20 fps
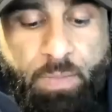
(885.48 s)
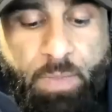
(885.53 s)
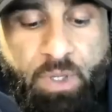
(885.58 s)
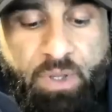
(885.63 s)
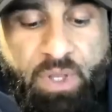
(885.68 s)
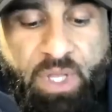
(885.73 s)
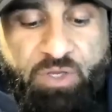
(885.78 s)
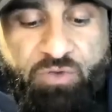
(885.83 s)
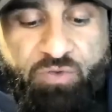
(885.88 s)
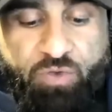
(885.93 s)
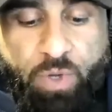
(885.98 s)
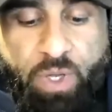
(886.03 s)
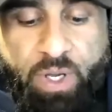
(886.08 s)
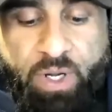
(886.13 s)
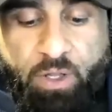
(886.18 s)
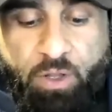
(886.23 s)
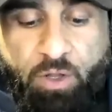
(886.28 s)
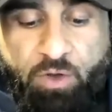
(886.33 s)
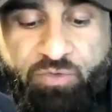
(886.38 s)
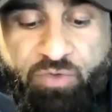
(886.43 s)
Thanks, Fouad.
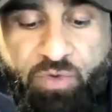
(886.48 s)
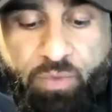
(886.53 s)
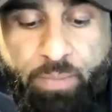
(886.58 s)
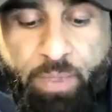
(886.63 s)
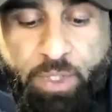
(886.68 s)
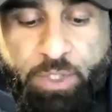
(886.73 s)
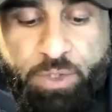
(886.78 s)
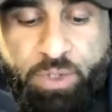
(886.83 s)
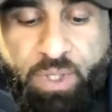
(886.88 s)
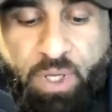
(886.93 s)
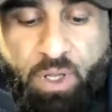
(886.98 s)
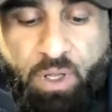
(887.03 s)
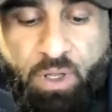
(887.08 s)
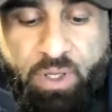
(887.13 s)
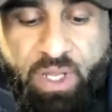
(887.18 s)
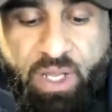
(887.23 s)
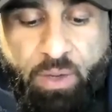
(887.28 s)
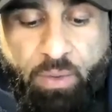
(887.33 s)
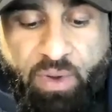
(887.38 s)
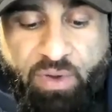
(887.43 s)
Hello from Montreal.
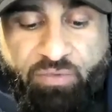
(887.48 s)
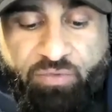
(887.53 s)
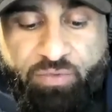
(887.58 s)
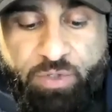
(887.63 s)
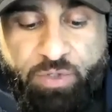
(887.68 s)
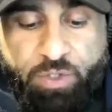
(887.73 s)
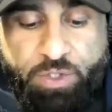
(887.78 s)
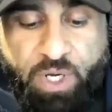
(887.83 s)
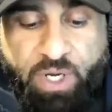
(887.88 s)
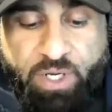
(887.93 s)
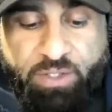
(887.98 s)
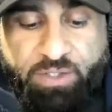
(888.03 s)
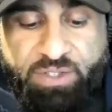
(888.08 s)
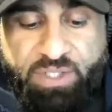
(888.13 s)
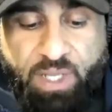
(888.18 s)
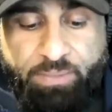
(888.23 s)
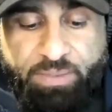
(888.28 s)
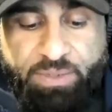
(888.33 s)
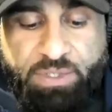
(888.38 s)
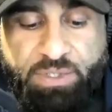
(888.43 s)
Can't wait to try your
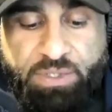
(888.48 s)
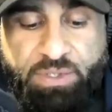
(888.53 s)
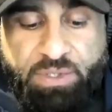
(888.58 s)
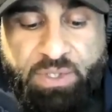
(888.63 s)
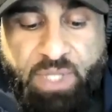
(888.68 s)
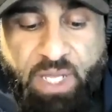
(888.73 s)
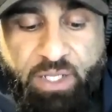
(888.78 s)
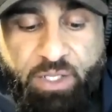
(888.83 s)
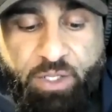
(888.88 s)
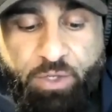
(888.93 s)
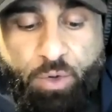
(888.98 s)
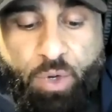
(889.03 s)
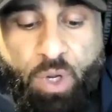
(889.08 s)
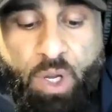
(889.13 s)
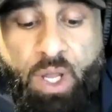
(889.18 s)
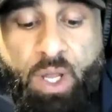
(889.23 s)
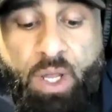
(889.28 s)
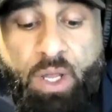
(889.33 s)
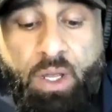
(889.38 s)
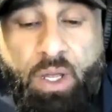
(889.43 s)
supps. Thank you.
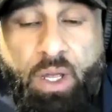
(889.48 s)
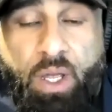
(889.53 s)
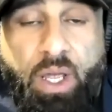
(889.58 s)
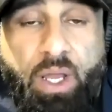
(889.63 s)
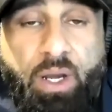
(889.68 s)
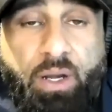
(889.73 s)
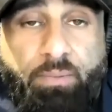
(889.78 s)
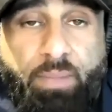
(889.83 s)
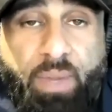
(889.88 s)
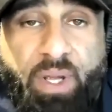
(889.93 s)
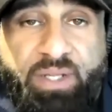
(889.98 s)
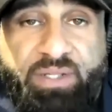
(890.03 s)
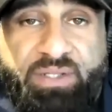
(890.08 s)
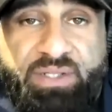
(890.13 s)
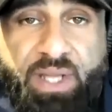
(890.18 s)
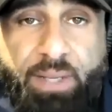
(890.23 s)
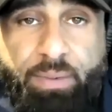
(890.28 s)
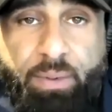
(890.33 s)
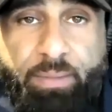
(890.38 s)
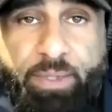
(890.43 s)
And my
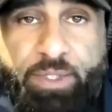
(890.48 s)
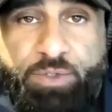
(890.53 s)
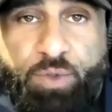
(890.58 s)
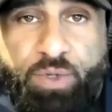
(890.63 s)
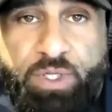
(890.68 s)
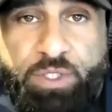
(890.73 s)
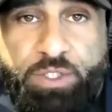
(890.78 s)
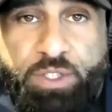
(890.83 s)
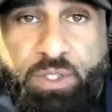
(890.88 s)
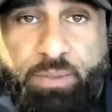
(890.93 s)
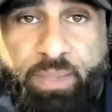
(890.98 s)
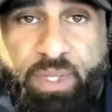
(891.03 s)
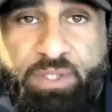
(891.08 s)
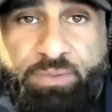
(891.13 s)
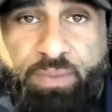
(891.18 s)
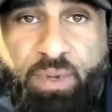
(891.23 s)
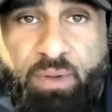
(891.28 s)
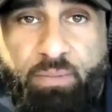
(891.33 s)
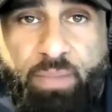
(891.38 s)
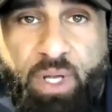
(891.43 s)
supplements will get you the best
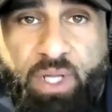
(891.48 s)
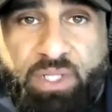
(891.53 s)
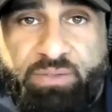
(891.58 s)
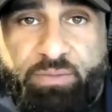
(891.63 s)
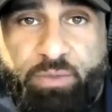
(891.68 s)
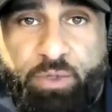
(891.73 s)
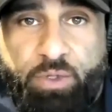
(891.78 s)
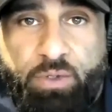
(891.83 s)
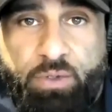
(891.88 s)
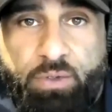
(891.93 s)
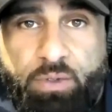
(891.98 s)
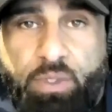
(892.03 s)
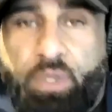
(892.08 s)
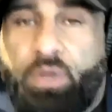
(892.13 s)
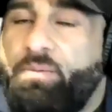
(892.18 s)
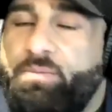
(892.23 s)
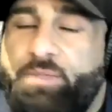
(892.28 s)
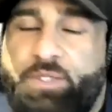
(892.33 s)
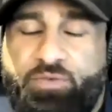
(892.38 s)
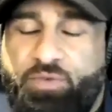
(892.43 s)
pump possible. No,
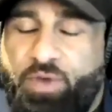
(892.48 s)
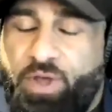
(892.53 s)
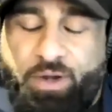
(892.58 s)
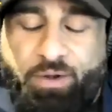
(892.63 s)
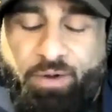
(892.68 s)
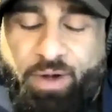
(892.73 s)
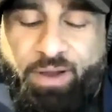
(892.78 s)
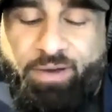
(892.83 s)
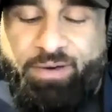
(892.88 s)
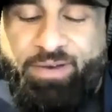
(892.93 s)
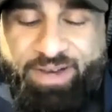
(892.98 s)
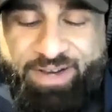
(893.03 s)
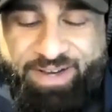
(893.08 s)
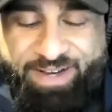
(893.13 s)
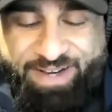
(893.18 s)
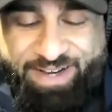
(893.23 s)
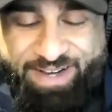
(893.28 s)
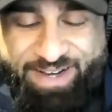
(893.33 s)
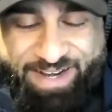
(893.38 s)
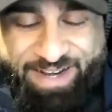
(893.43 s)
I'm just fucking
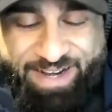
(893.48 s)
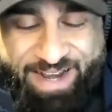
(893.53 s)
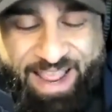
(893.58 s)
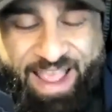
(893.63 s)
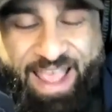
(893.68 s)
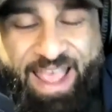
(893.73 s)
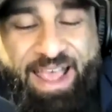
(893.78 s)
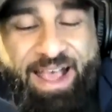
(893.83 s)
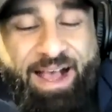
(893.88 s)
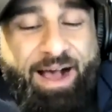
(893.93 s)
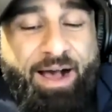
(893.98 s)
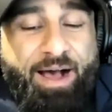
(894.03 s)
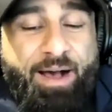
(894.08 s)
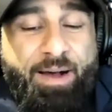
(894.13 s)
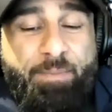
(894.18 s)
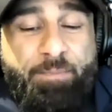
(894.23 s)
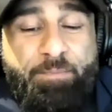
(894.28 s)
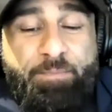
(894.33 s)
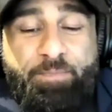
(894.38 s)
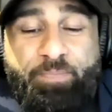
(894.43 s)

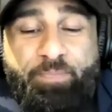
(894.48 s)
around.